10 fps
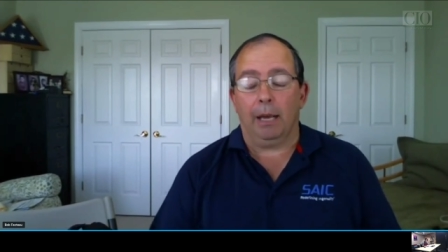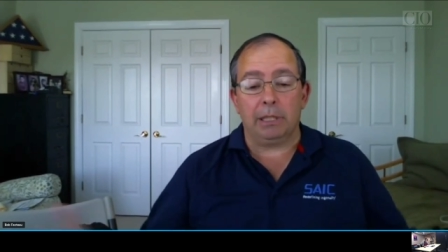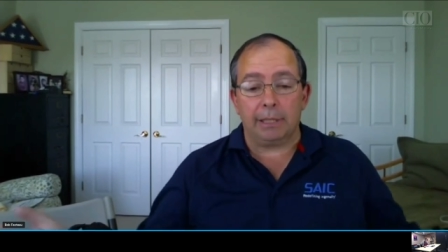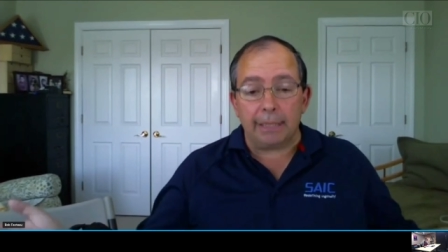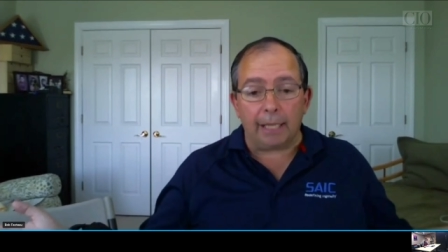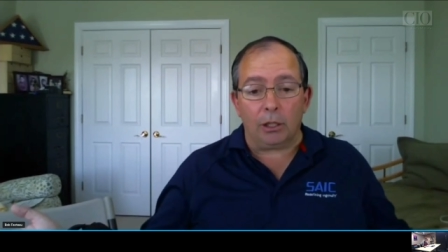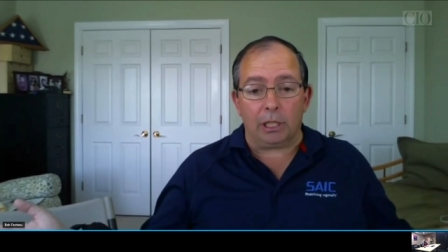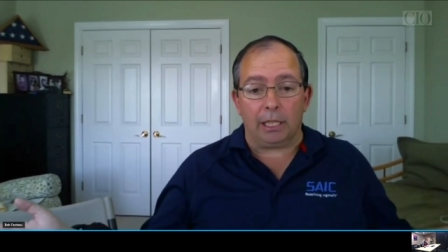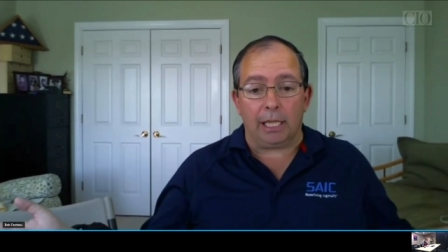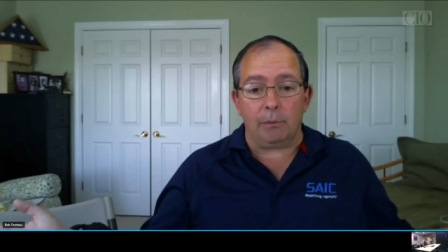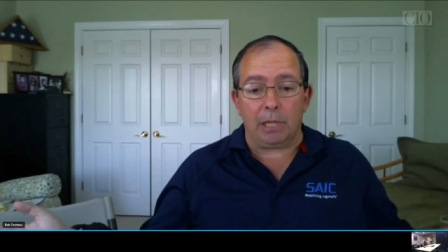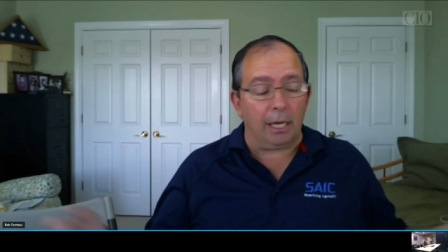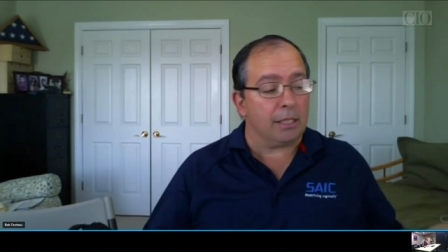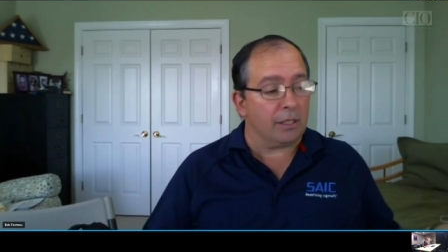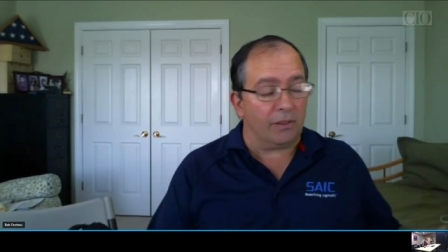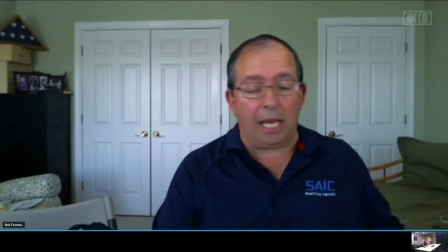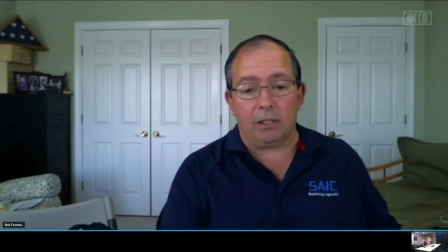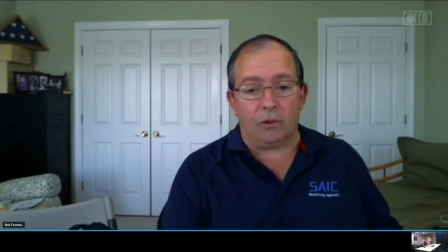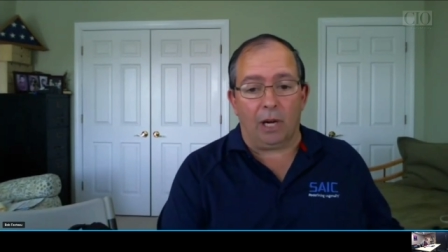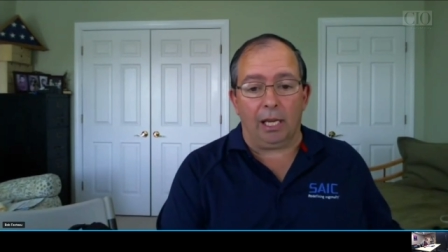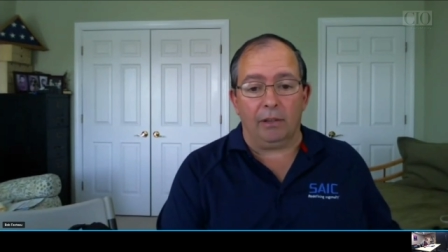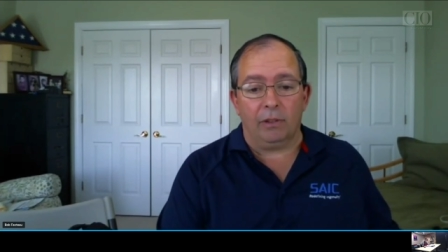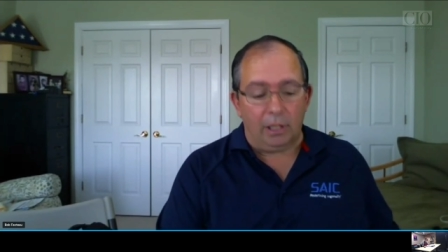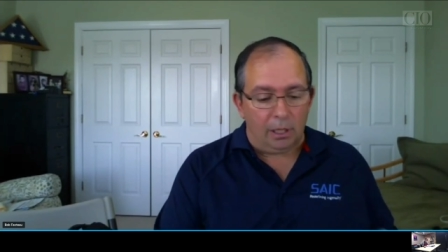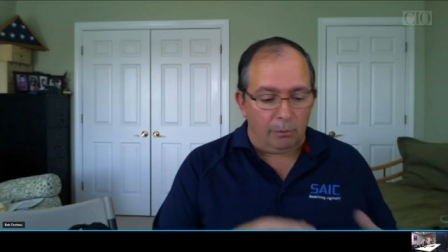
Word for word: Yeah. I'm a CIO today because of that drive.